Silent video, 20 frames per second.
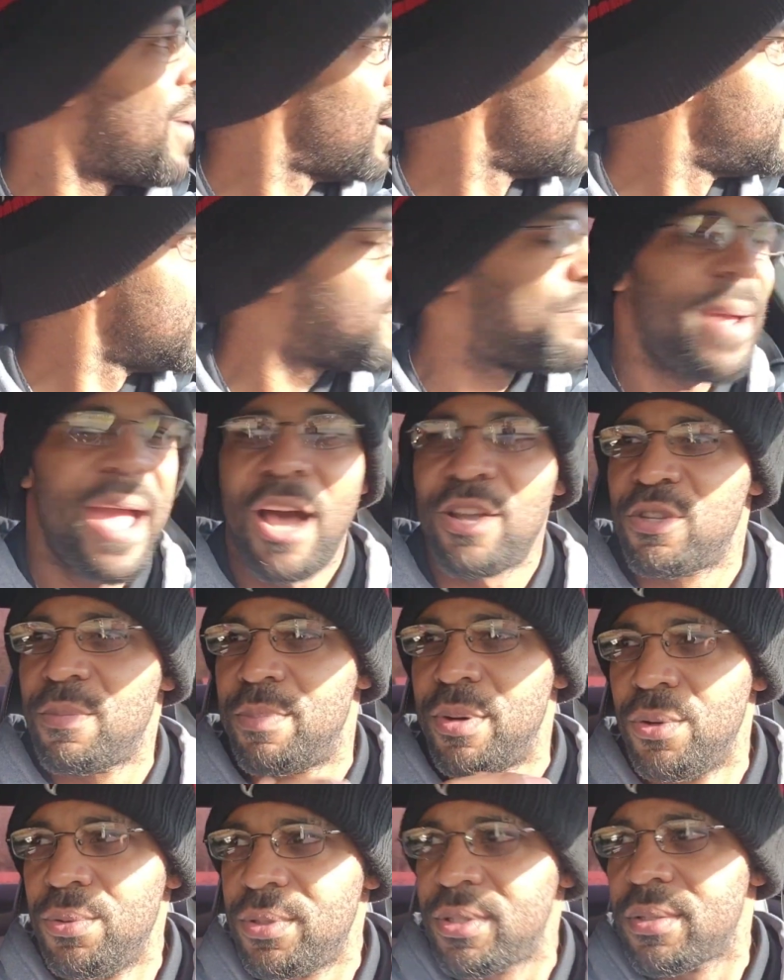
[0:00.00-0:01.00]
about 6 pounds
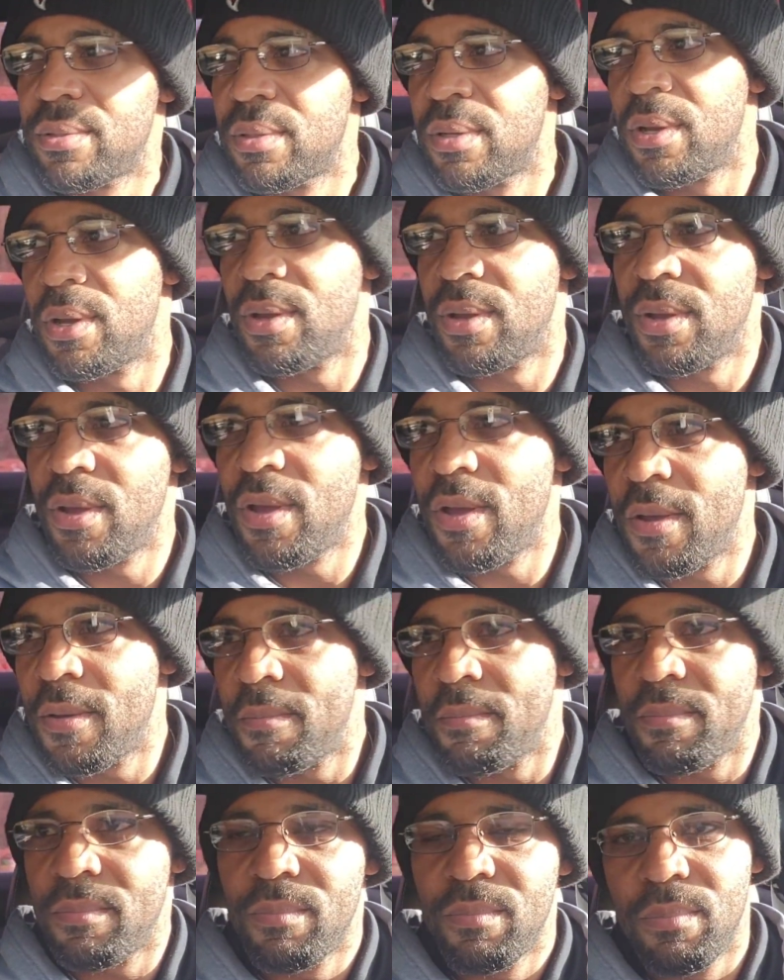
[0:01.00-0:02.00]
of boost,
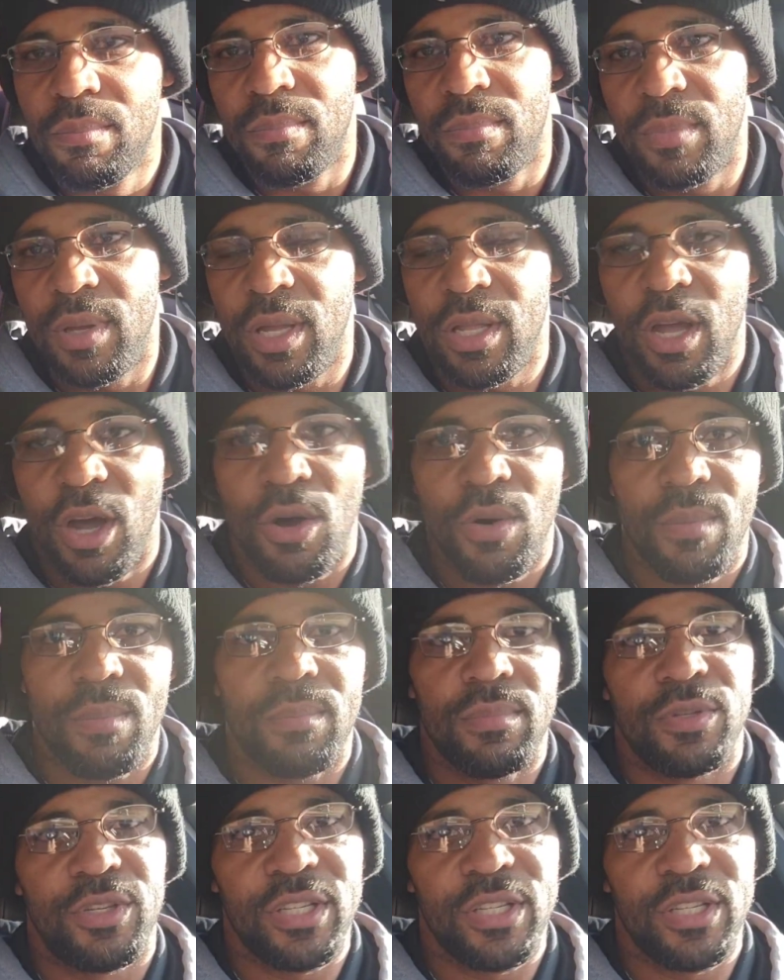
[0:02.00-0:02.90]
you know,